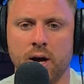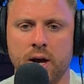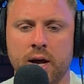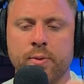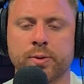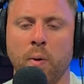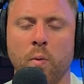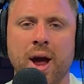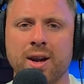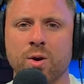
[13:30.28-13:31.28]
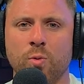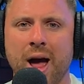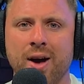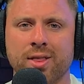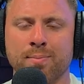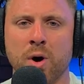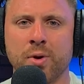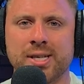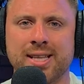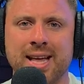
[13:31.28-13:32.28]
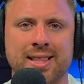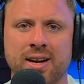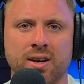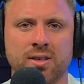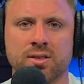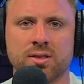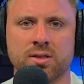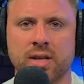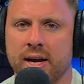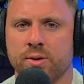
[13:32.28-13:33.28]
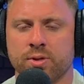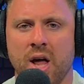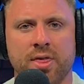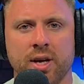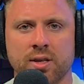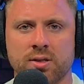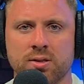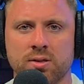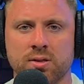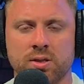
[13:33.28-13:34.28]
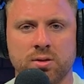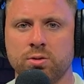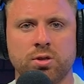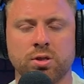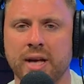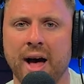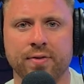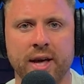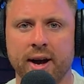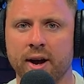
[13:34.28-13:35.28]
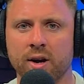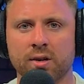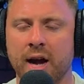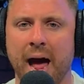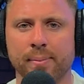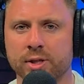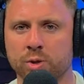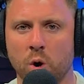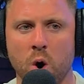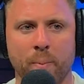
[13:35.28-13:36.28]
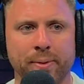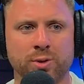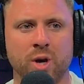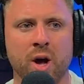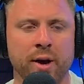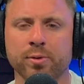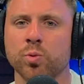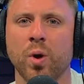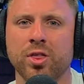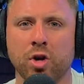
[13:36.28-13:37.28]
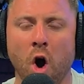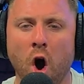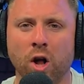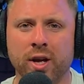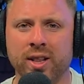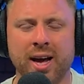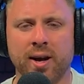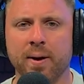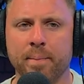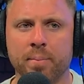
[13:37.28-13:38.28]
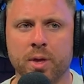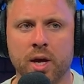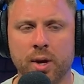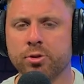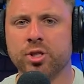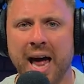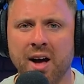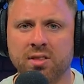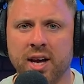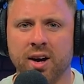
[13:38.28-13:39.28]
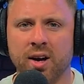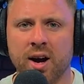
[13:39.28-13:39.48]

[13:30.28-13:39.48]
he was paraded around at the Modi state dinner like it was nothing. He was just out there, camera saw him, he was with Garland, like, he was just out there.